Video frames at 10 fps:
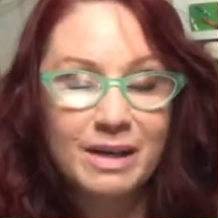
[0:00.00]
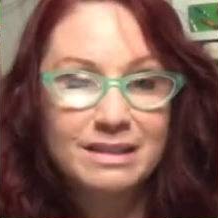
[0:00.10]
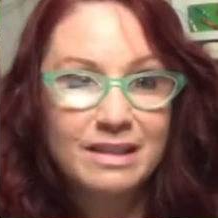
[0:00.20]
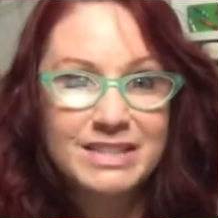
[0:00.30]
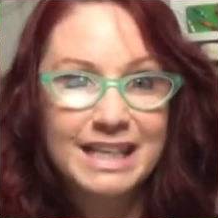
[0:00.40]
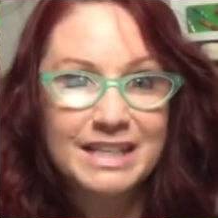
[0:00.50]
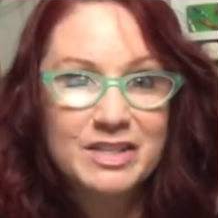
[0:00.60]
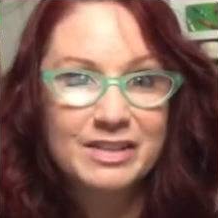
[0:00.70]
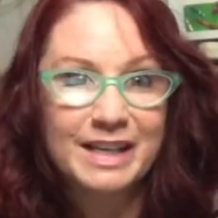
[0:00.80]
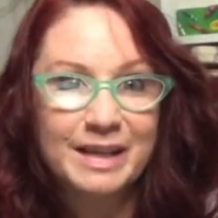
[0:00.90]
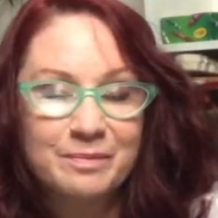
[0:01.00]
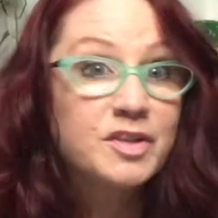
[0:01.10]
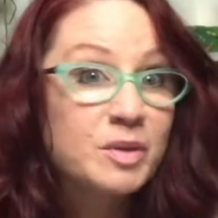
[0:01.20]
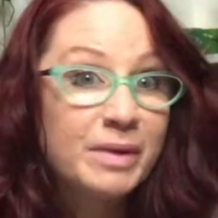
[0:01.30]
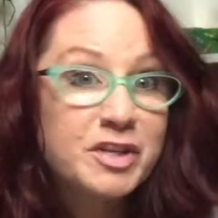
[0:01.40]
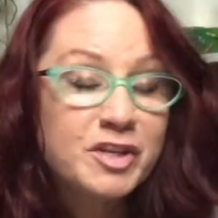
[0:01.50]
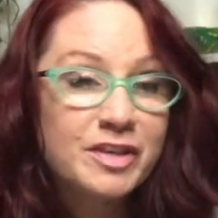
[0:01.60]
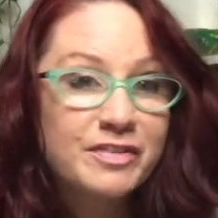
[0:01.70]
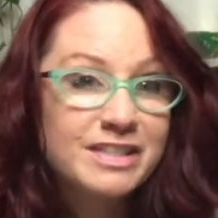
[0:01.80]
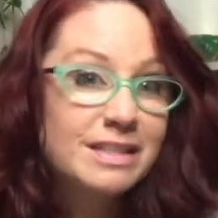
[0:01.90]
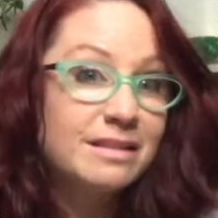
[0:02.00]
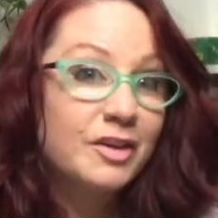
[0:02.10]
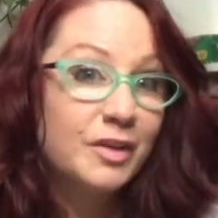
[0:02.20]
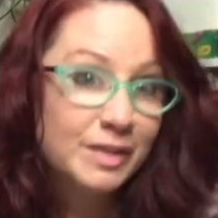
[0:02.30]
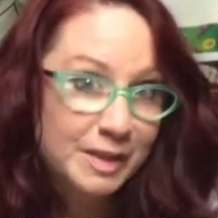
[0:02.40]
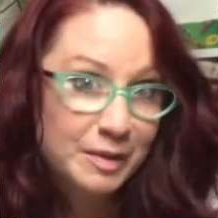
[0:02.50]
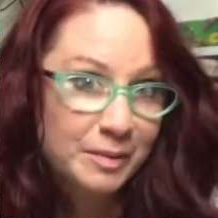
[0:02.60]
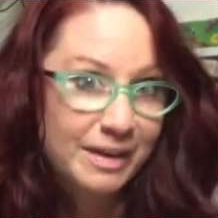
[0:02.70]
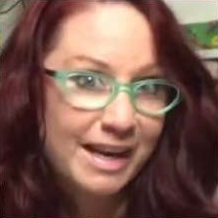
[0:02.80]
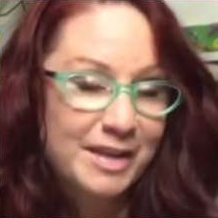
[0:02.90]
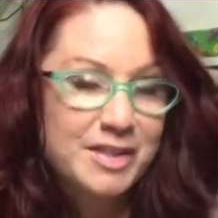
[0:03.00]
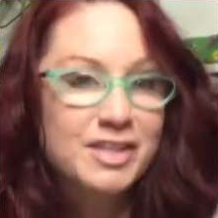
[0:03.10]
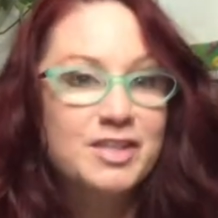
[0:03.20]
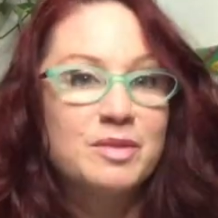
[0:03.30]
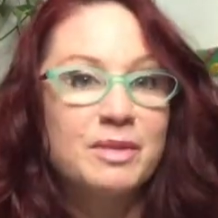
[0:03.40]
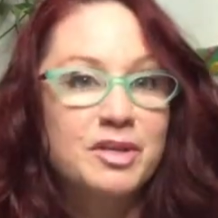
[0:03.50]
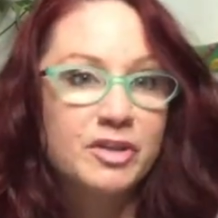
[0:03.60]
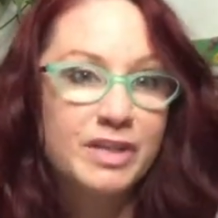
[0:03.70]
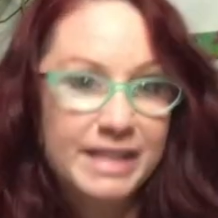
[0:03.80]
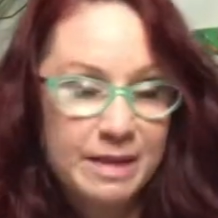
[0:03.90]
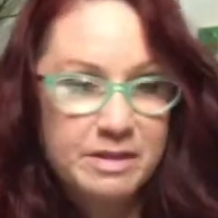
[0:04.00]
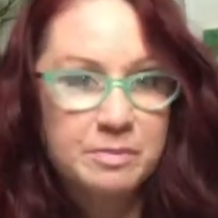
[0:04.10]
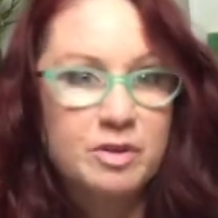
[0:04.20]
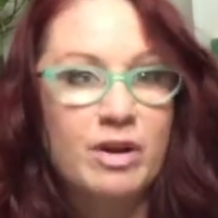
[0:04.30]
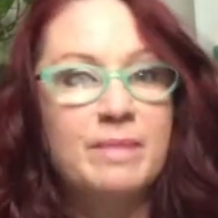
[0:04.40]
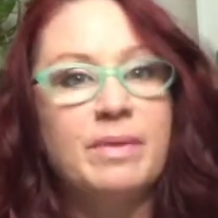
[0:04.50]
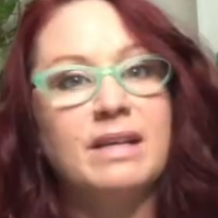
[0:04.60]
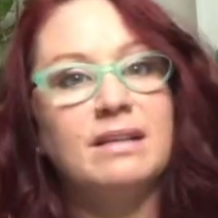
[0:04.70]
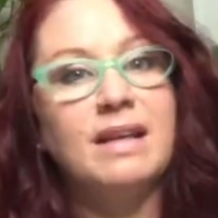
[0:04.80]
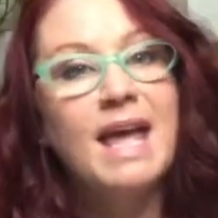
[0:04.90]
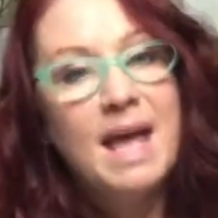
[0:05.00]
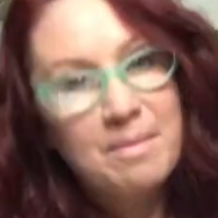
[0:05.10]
I'd love to answer them. Also make sure if you didn't earlier when I asked you to, make sure you hit that subscribe button.